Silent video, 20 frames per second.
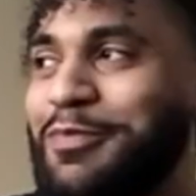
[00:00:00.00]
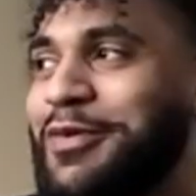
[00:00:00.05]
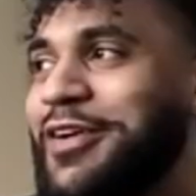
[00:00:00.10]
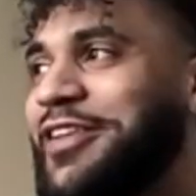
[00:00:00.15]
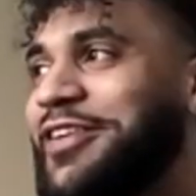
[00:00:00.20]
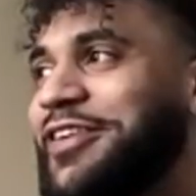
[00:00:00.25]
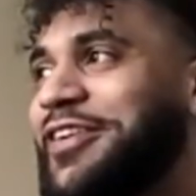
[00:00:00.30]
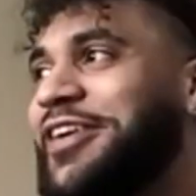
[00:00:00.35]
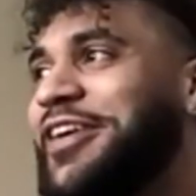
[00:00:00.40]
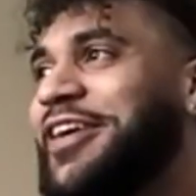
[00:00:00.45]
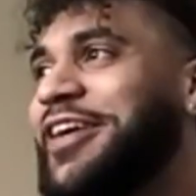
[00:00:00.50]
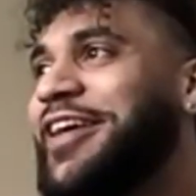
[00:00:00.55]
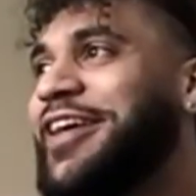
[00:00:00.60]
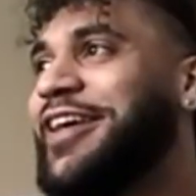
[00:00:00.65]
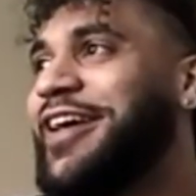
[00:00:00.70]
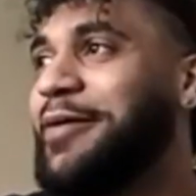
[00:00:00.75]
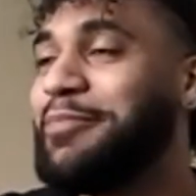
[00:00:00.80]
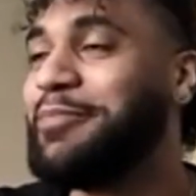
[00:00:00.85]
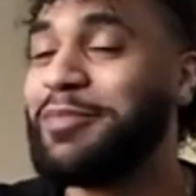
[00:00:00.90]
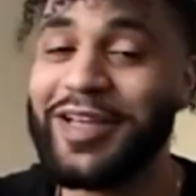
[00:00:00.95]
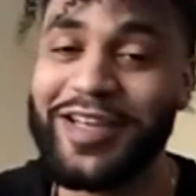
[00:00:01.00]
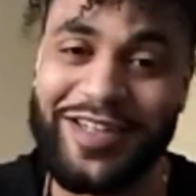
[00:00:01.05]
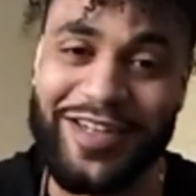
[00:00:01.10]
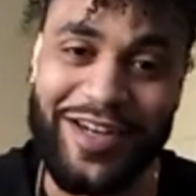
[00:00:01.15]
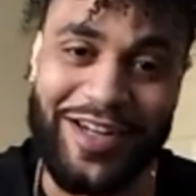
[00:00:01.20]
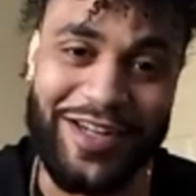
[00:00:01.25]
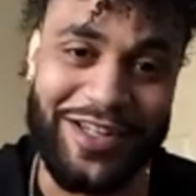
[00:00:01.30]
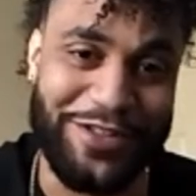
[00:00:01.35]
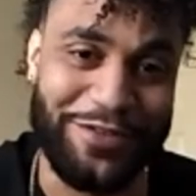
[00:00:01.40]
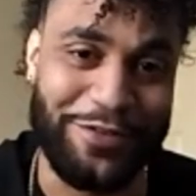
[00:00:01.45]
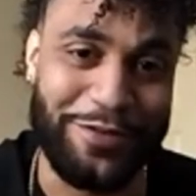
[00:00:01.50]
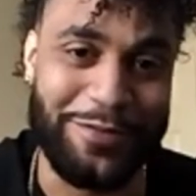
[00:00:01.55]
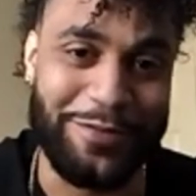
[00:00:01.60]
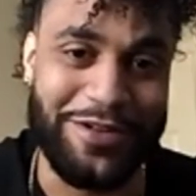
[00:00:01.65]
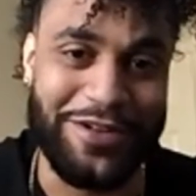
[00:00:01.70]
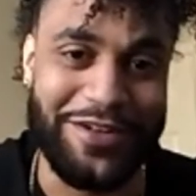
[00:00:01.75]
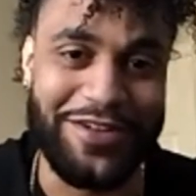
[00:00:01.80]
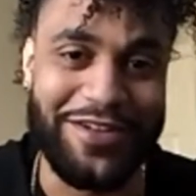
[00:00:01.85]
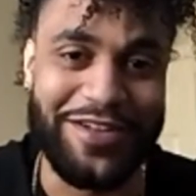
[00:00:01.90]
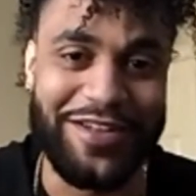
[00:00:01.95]
brother. I played college
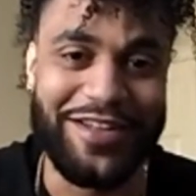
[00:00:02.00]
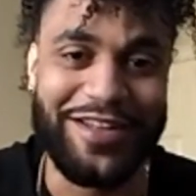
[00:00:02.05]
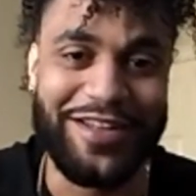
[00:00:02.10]
football,